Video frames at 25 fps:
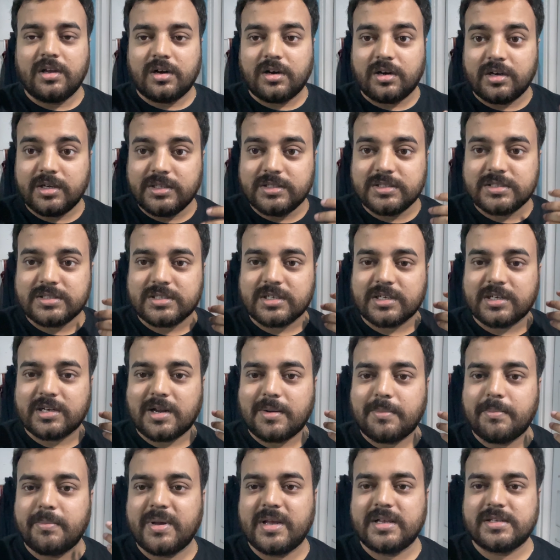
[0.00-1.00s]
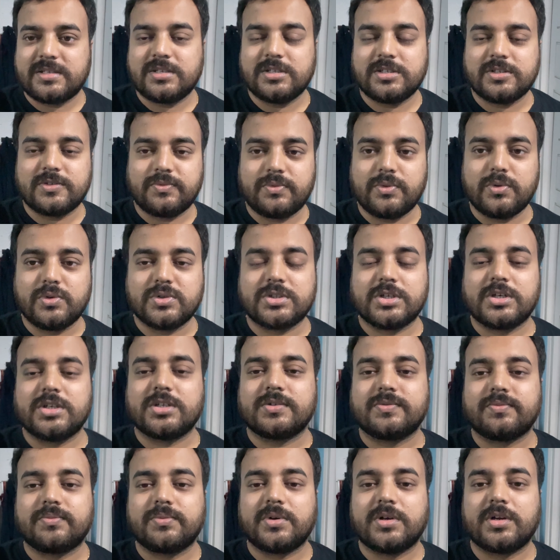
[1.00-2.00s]
Instagram message
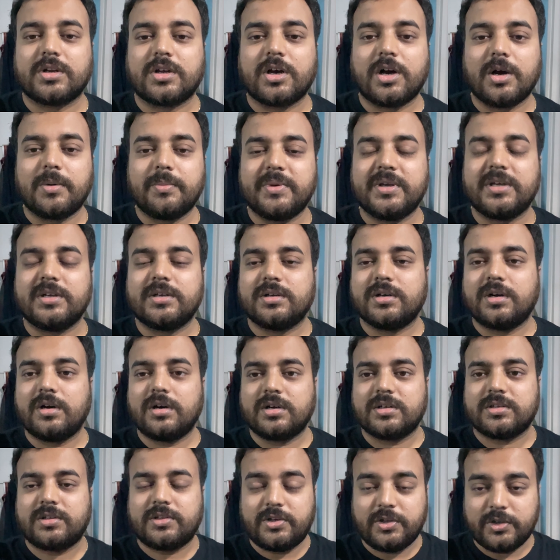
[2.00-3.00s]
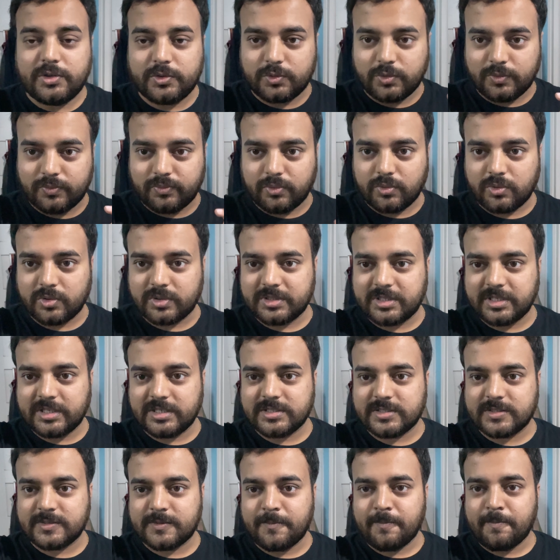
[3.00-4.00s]
features for coming 3 to 4
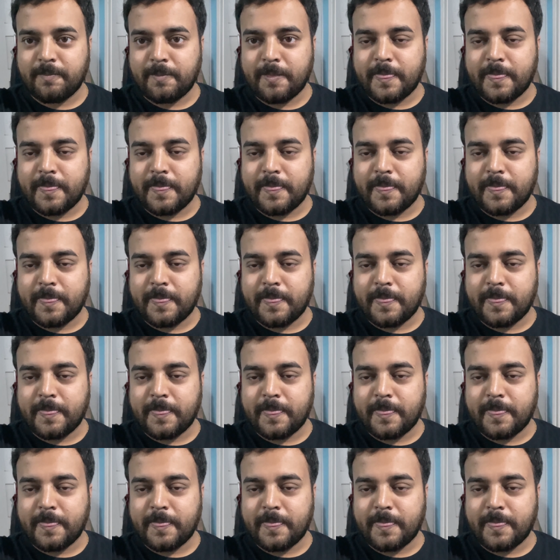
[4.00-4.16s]
days.